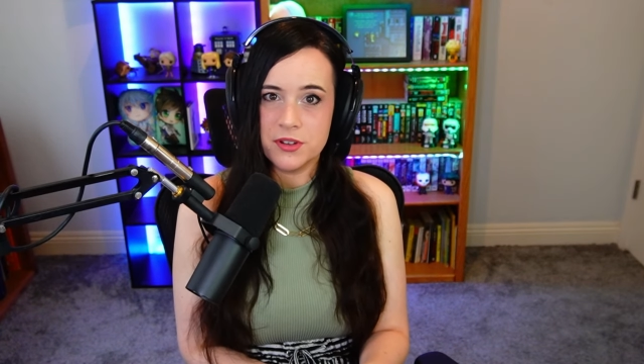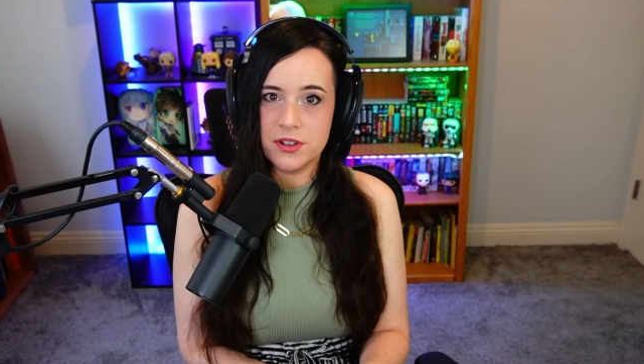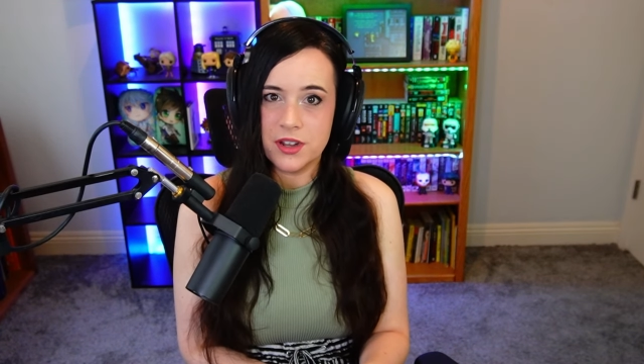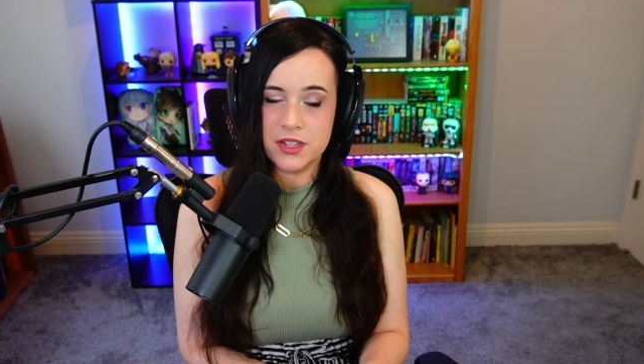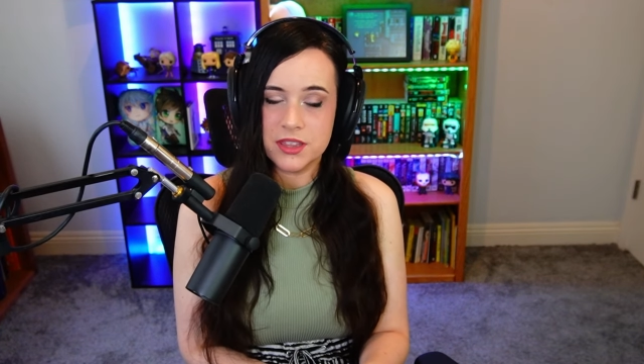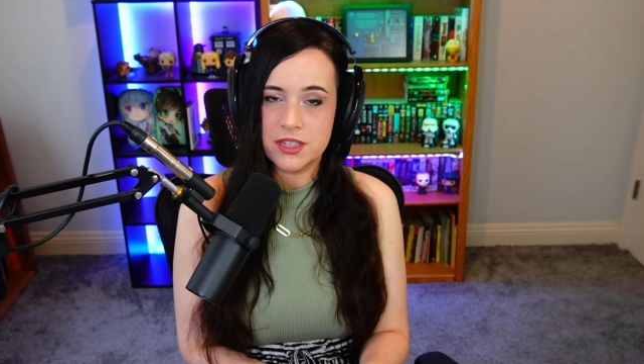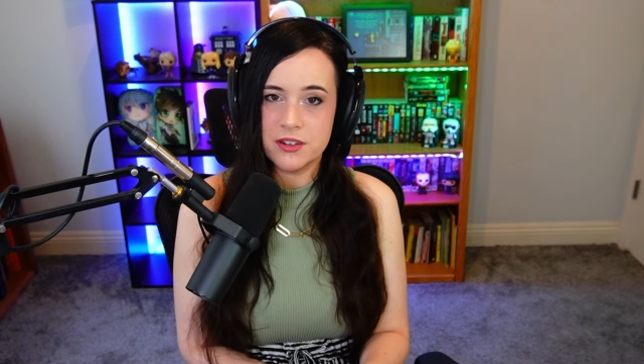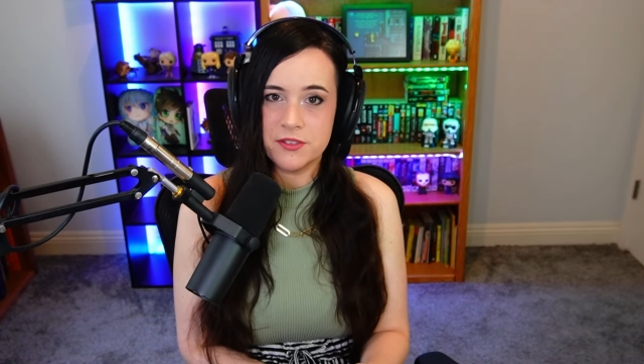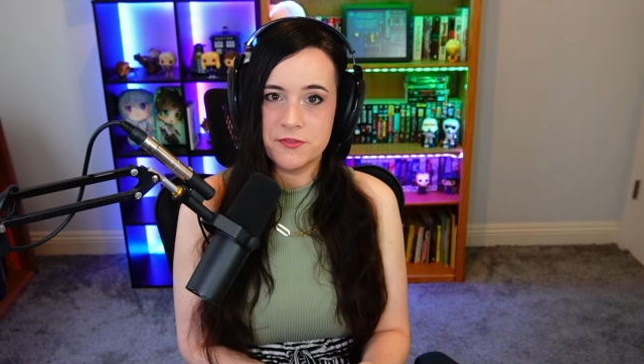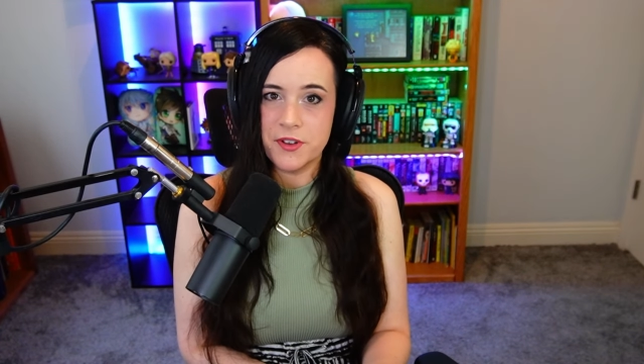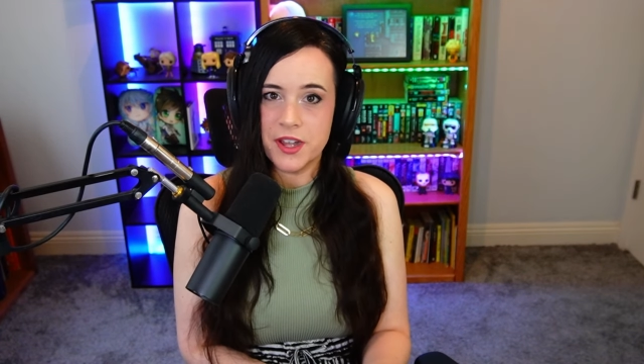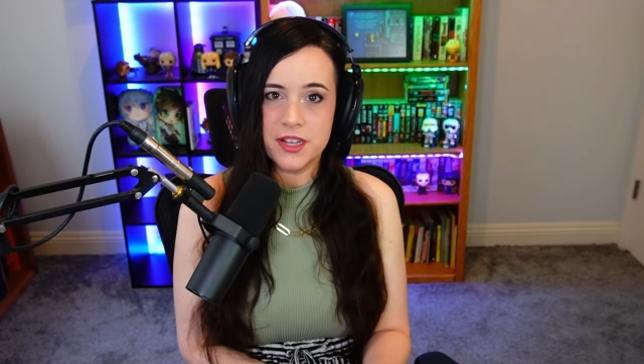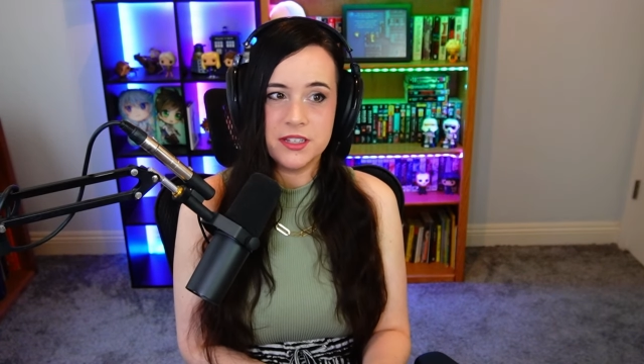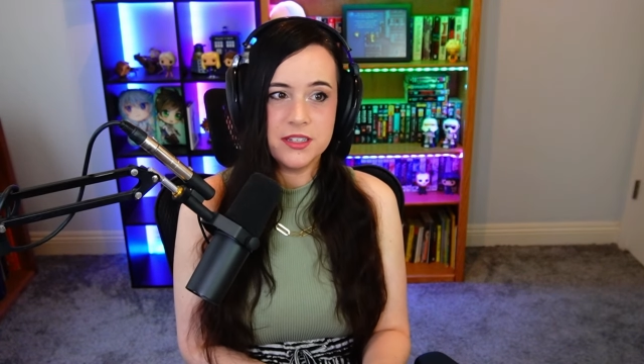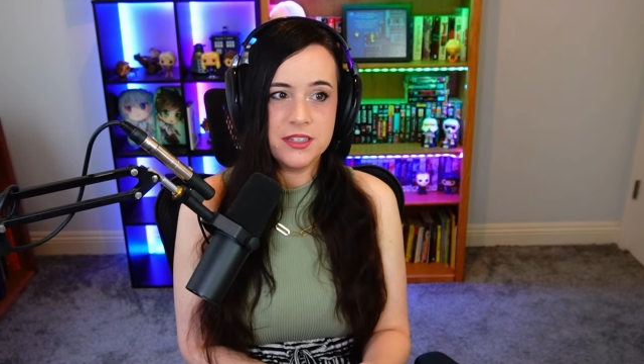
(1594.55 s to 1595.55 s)
got there
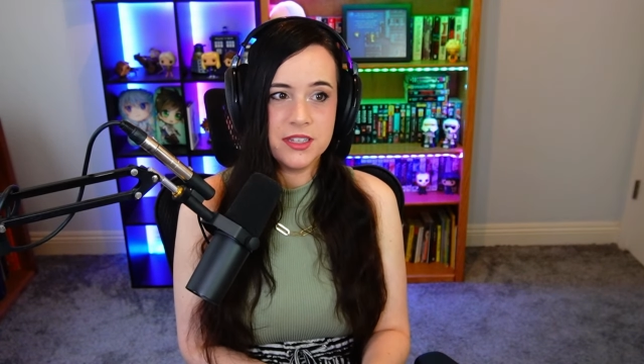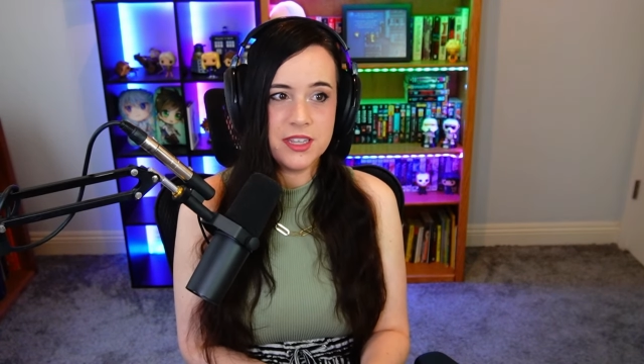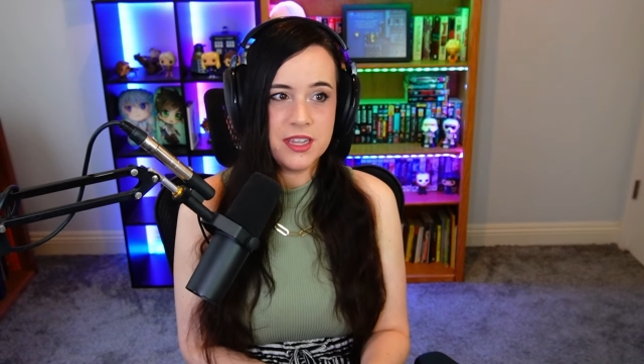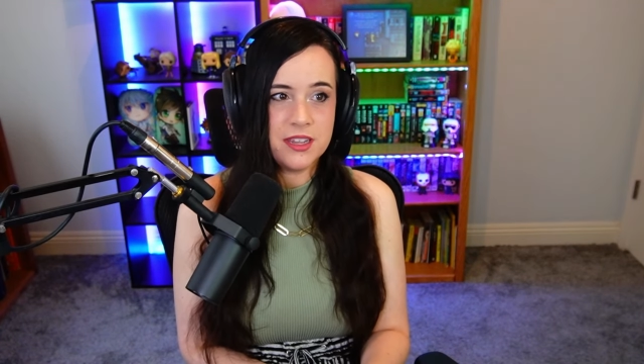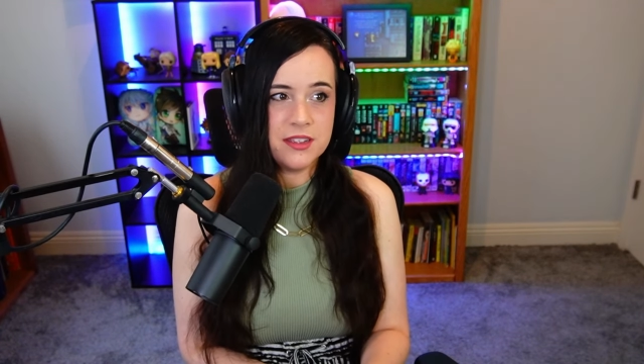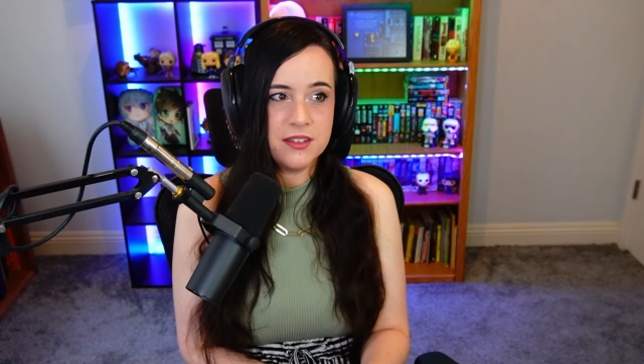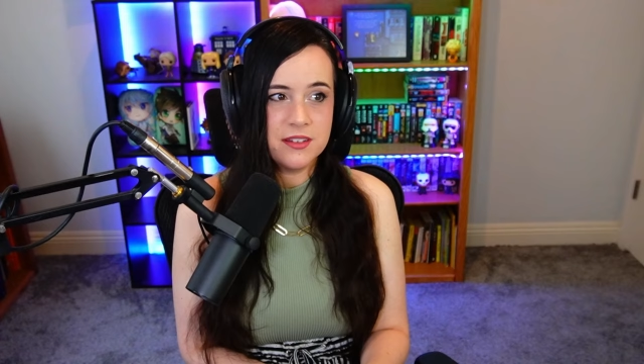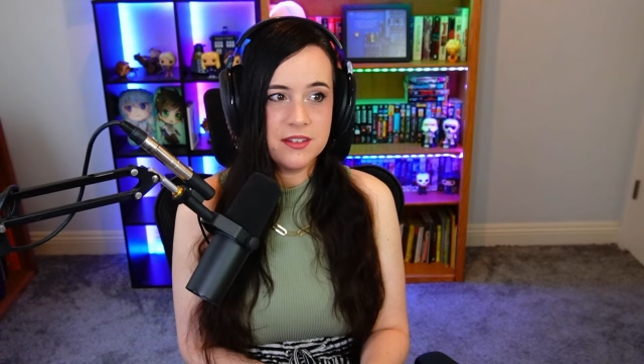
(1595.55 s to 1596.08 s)
violently,